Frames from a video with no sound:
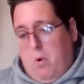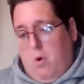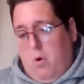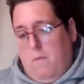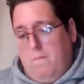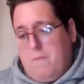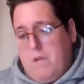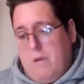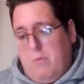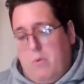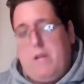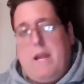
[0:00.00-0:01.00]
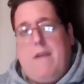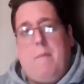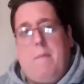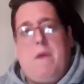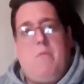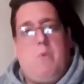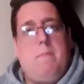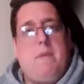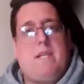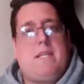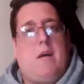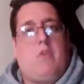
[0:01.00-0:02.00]
But if we
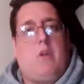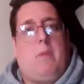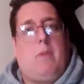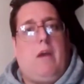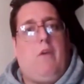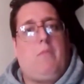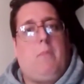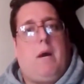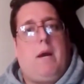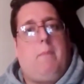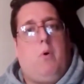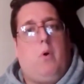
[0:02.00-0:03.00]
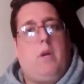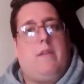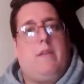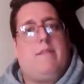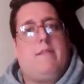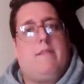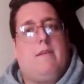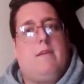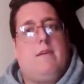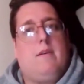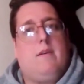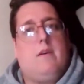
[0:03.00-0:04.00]
missed out on the playoffs by a point,
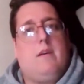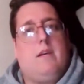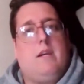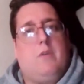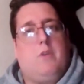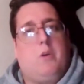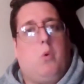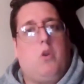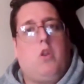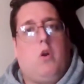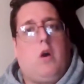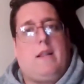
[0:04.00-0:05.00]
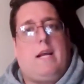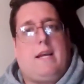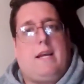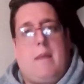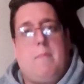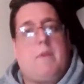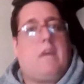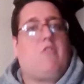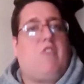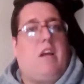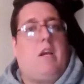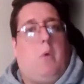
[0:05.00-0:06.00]
you would look at that game.
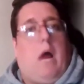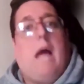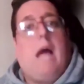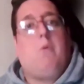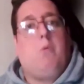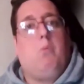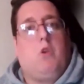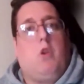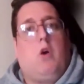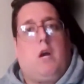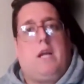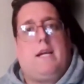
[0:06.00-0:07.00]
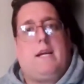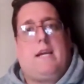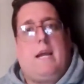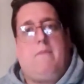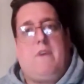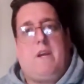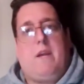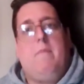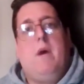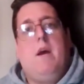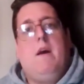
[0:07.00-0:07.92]
That's certainly what I look at that game thinking.